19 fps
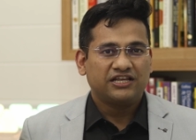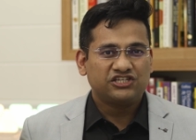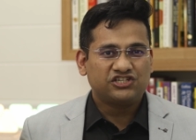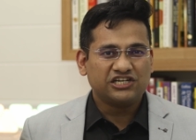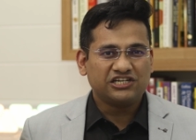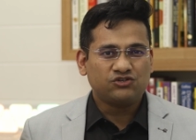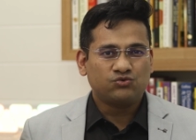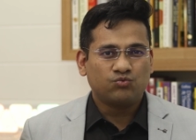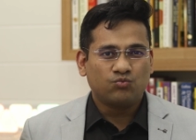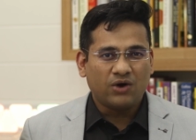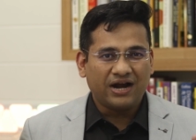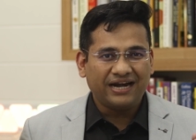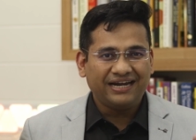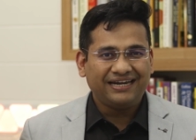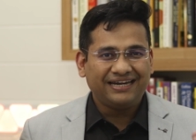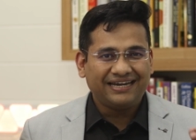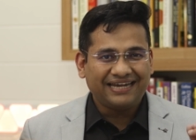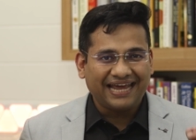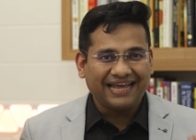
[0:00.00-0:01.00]
just
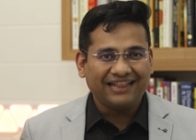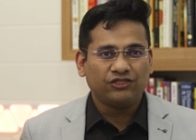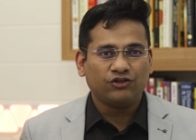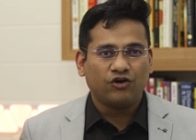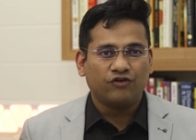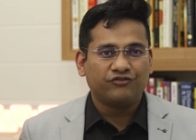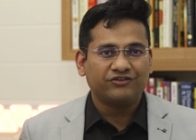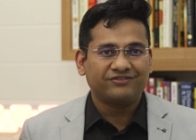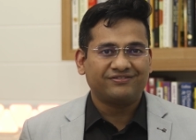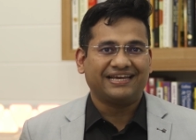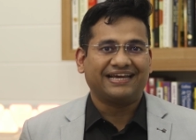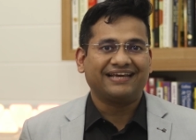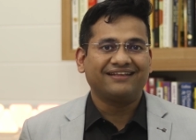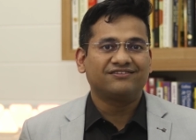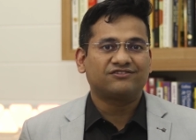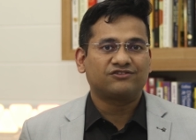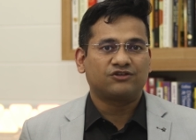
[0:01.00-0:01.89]
one tenth of a second